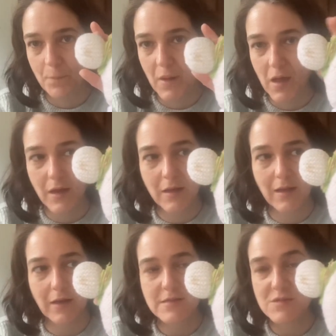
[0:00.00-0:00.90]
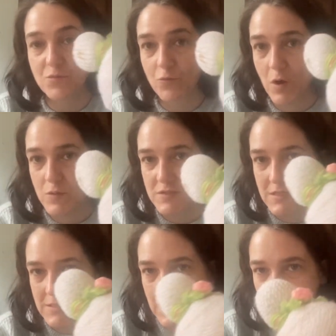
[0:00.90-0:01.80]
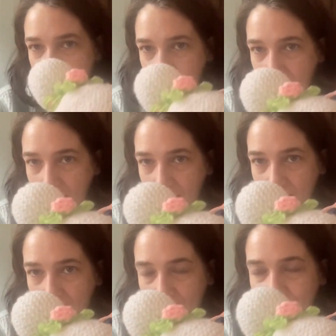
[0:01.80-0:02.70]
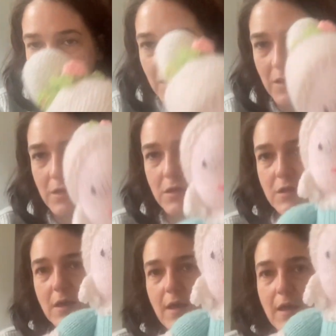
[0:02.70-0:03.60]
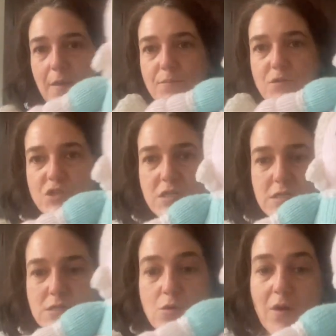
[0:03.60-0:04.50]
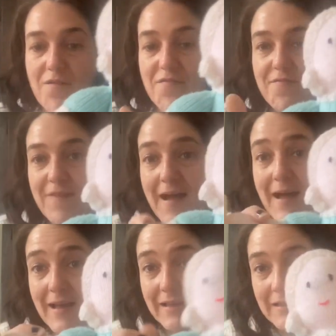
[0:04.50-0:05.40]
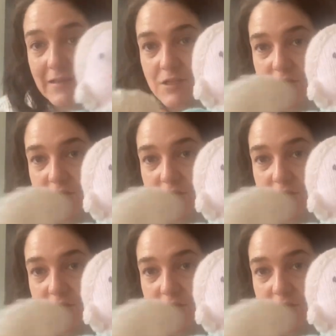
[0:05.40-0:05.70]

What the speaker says: bun and some roses in her hair. She's got her fan to